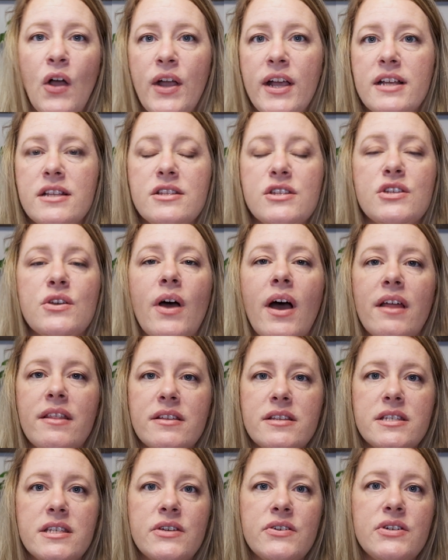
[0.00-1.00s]
Okay, and so how
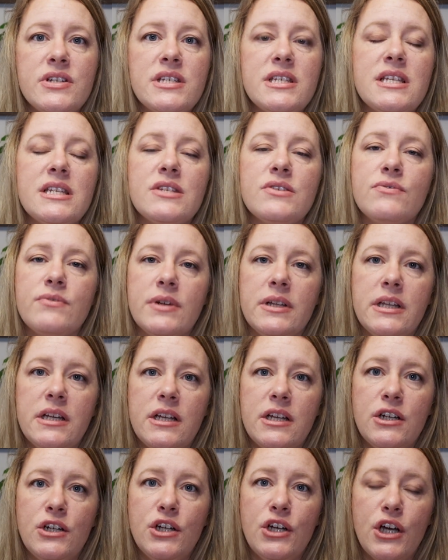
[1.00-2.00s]
this series is really
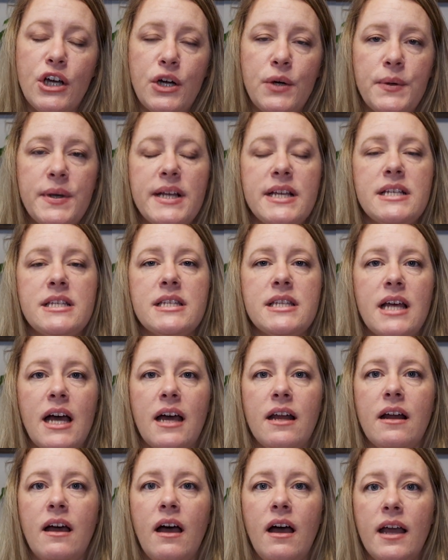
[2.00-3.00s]
gonna go is
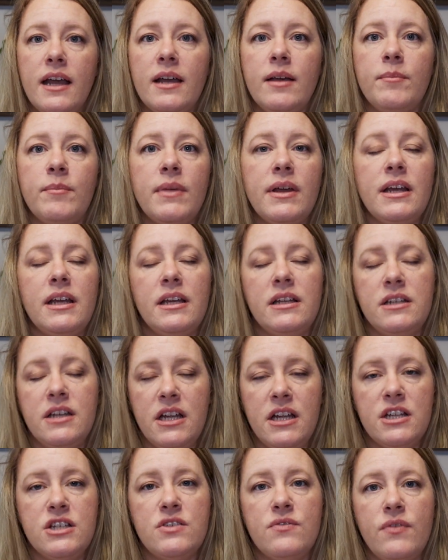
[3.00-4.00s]
that I am in
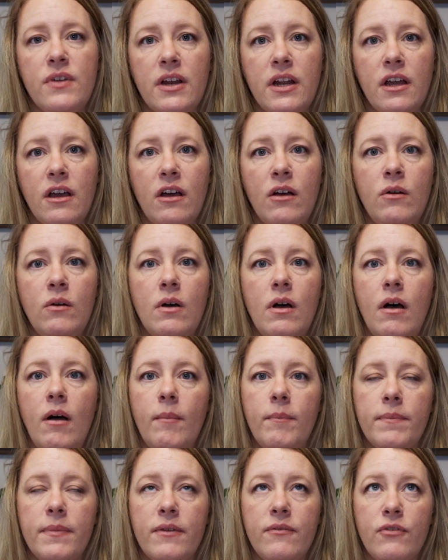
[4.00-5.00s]
each video.
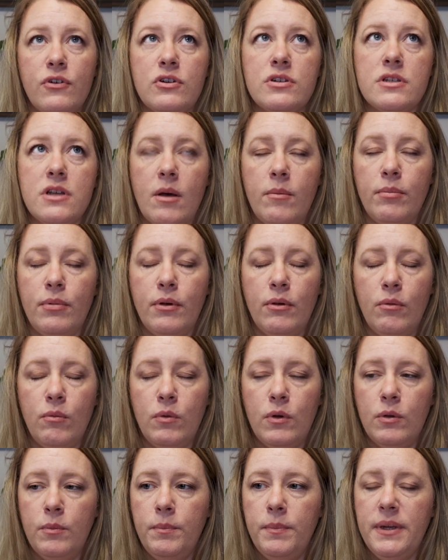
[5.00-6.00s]
Um, the first couple
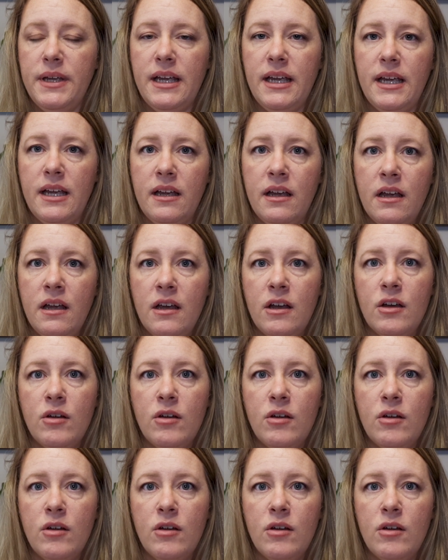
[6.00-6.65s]
will be